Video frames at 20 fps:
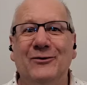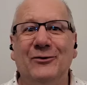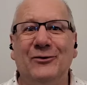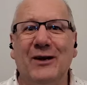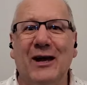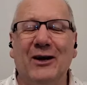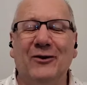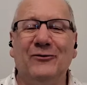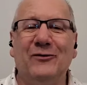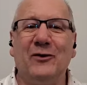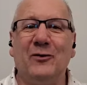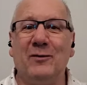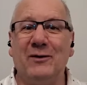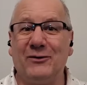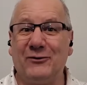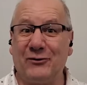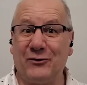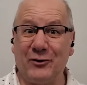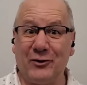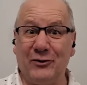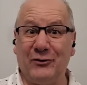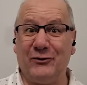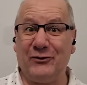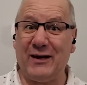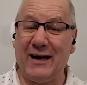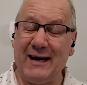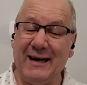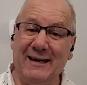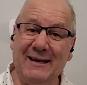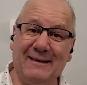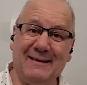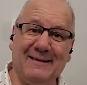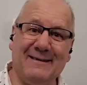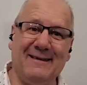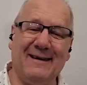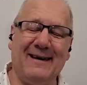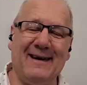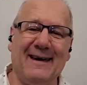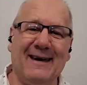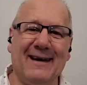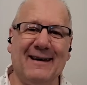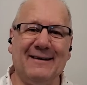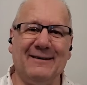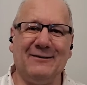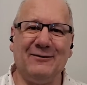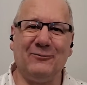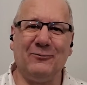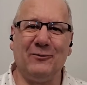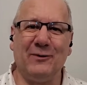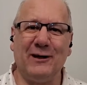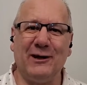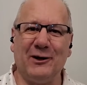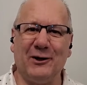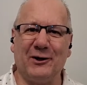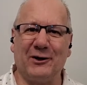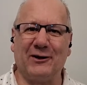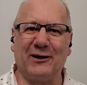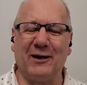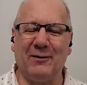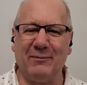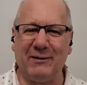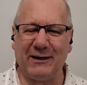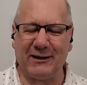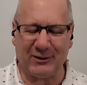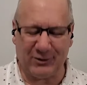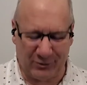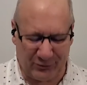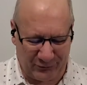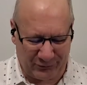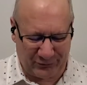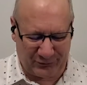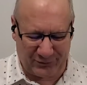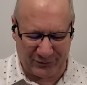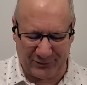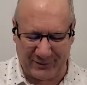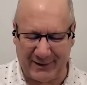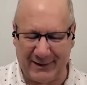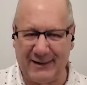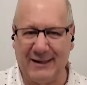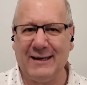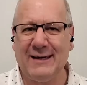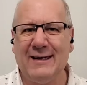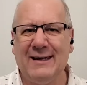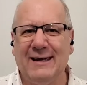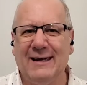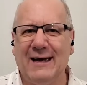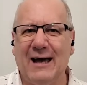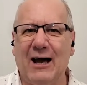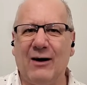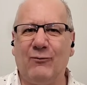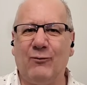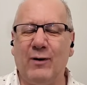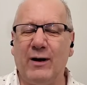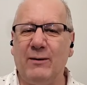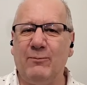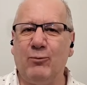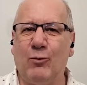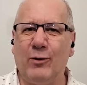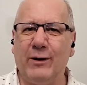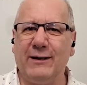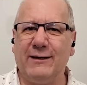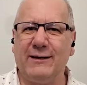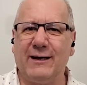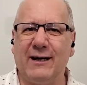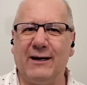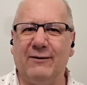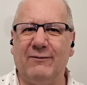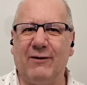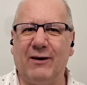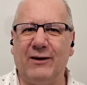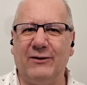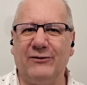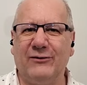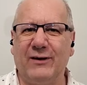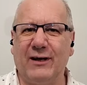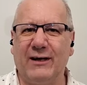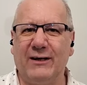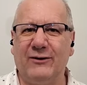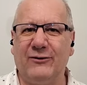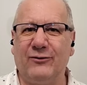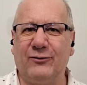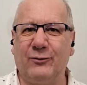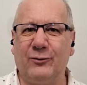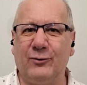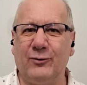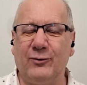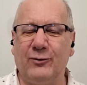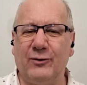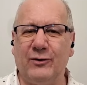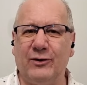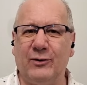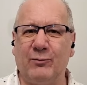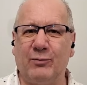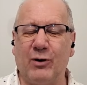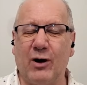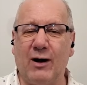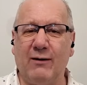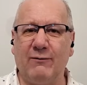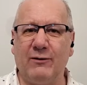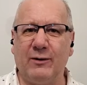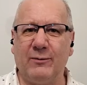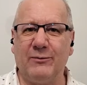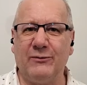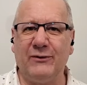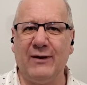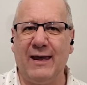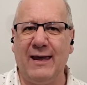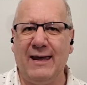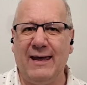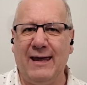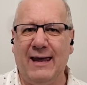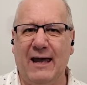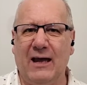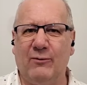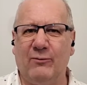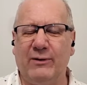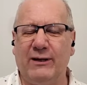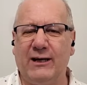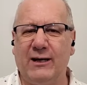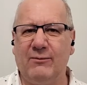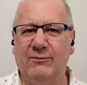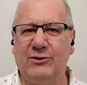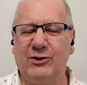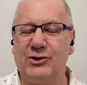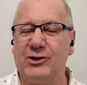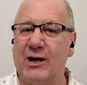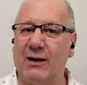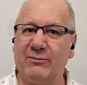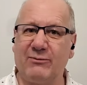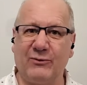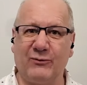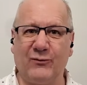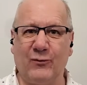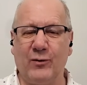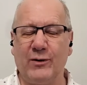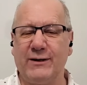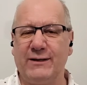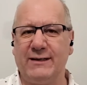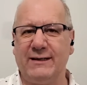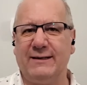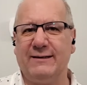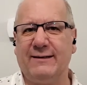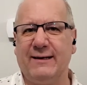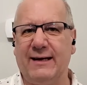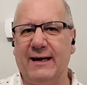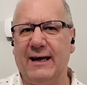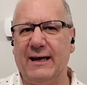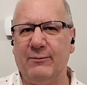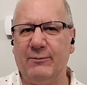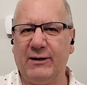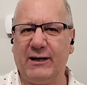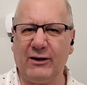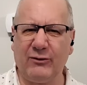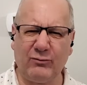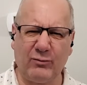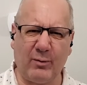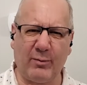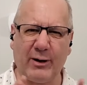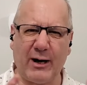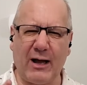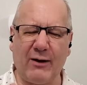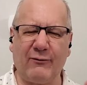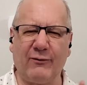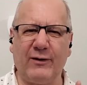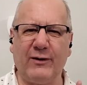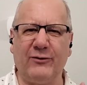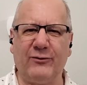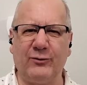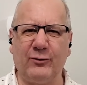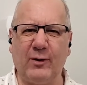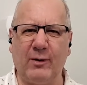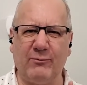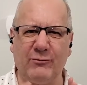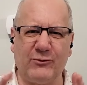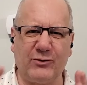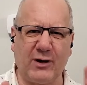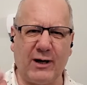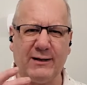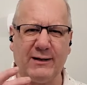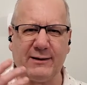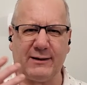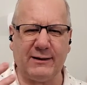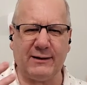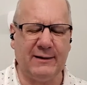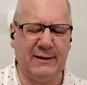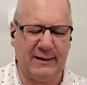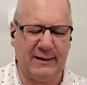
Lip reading: So down to it's Thursday, and we are coming close to the halfway point of our study through the Proverbs. And we come to chapter 14 today, and because we're about halfway through, I'm trying to